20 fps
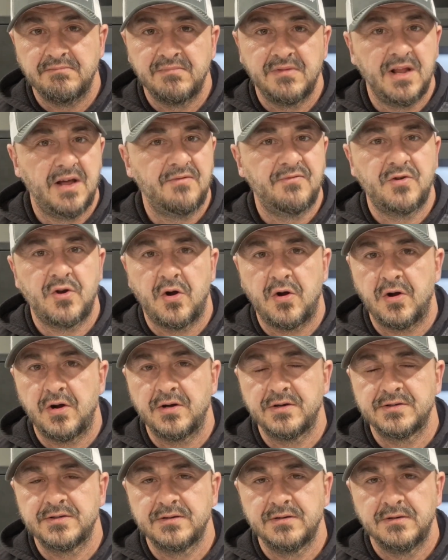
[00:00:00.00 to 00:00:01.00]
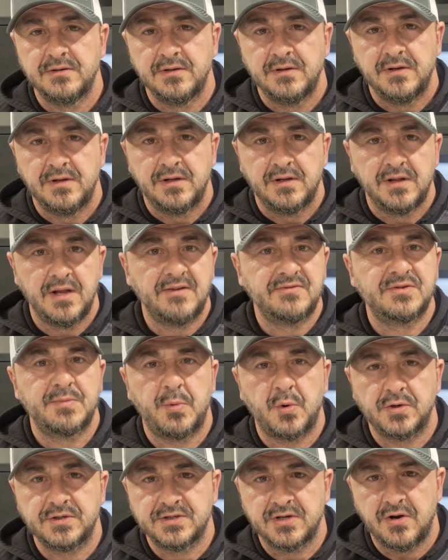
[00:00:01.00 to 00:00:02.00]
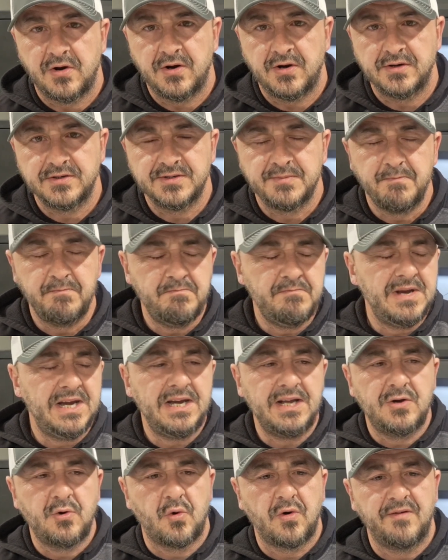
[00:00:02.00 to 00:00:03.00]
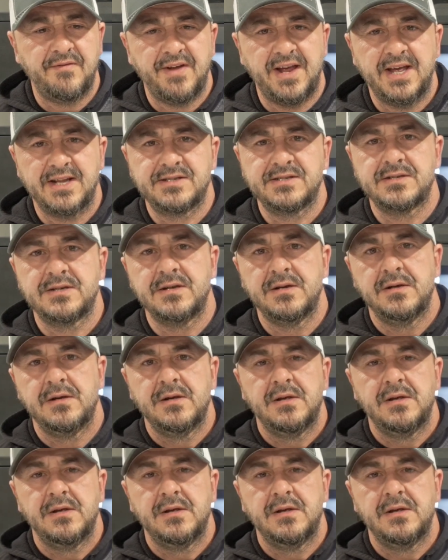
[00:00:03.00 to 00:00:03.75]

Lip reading: Love cars, love sports cars, mini Corvettes.